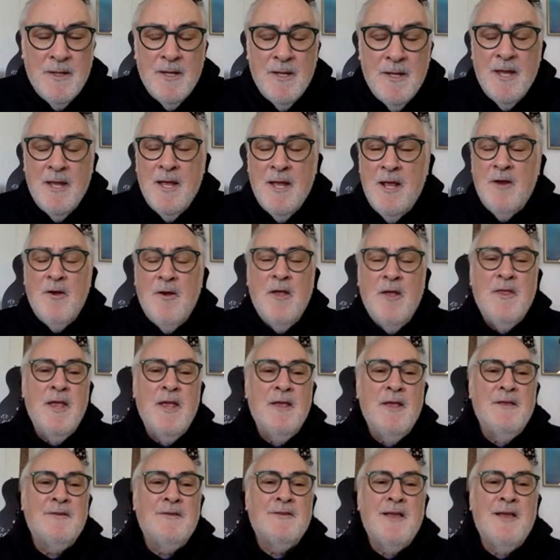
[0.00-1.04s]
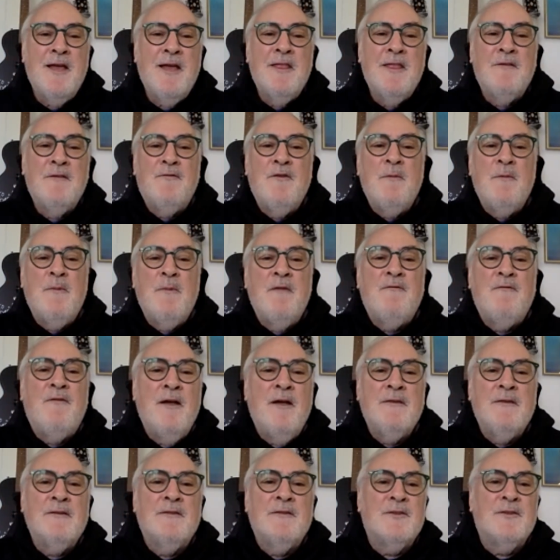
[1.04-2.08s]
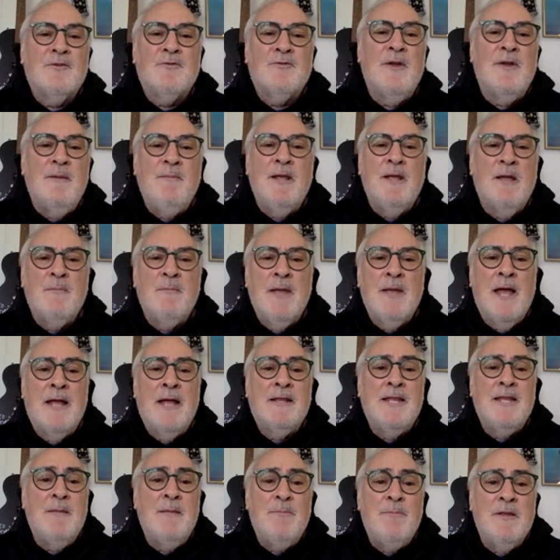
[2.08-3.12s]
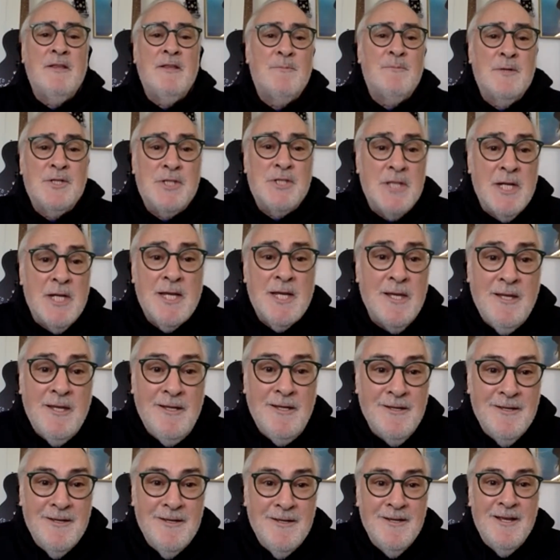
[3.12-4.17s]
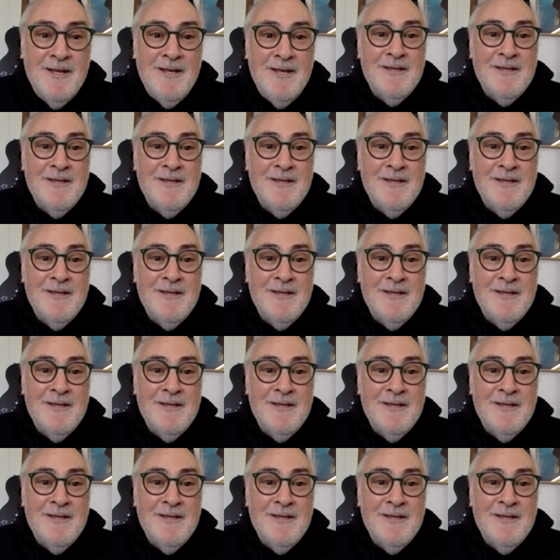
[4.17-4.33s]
There on the other side of the phone, my father's screaming at me, Adibis Mishiga? He's